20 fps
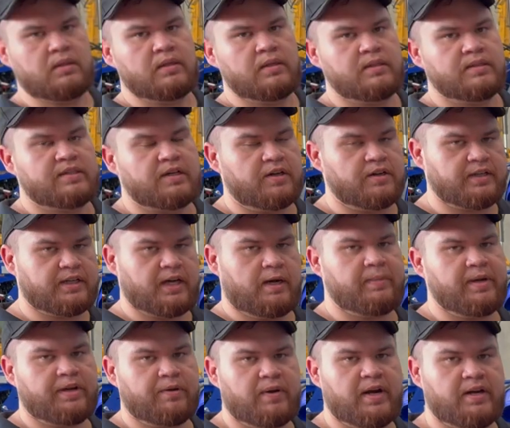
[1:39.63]
So
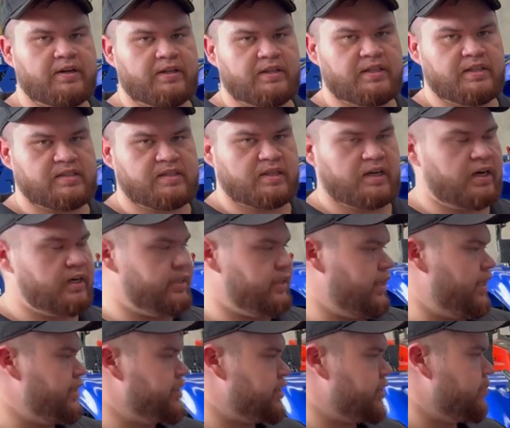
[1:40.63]
coming around to this side of
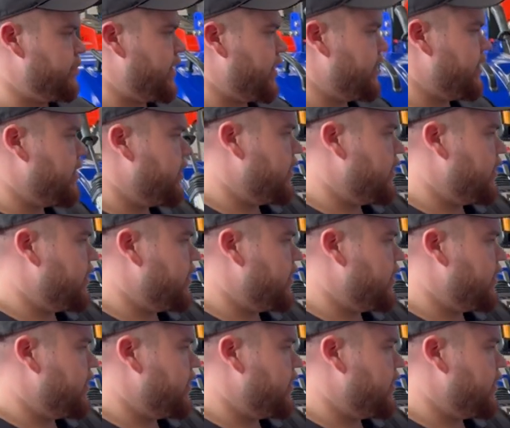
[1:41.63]
the engine bay,